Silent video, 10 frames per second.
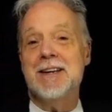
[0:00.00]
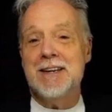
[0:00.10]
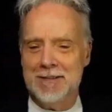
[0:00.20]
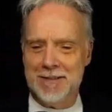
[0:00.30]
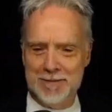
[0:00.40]

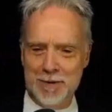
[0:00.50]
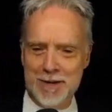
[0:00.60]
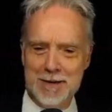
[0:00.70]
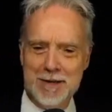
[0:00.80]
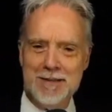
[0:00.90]
and
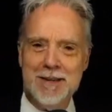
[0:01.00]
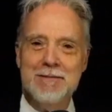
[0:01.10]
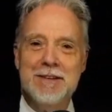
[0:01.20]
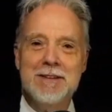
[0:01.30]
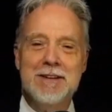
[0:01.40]
Bob, I think
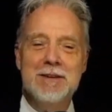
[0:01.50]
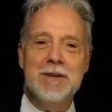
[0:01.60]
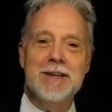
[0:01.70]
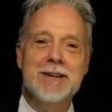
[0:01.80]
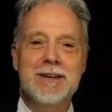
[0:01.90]
I've got the name
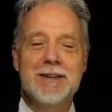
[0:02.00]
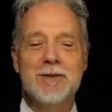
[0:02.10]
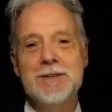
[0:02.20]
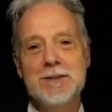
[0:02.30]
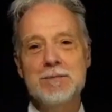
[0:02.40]
right, are
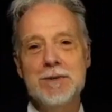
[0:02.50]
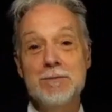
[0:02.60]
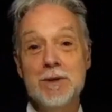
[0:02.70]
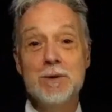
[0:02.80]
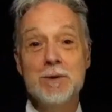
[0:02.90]
going to
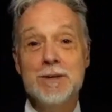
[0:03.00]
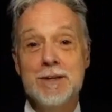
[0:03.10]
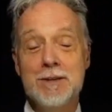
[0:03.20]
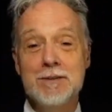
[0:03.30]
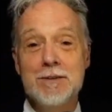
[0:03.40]
be
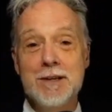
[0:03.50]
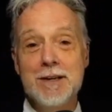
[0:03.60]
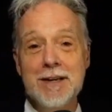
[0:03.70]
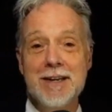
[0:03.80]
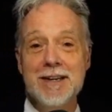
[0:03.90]
recruiting you.
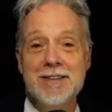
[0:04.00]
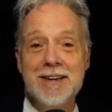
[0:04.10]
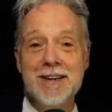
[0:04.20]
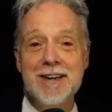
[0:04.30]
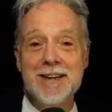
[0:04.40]

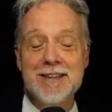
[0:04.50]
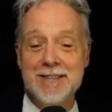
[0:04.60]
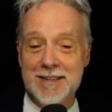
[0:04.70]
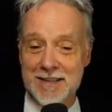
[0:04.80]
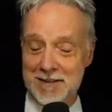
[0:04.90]
And uh,
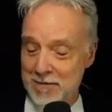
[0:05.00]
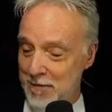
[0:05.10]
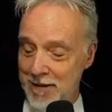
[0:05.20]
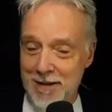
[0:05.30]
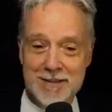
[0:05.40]
gee, I can't
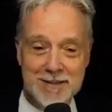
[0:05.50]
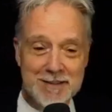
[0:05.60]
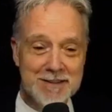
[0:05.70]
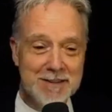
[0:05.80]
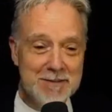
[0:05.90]
remember the guy's
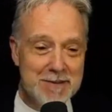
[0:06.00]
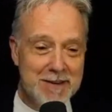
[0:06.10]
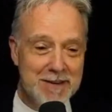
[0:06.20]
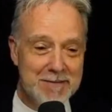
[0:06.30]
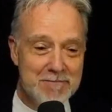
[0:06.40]
other name.
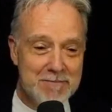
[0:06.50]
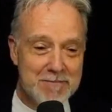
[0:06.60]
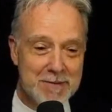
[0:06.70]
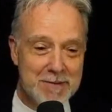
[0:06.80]
Um,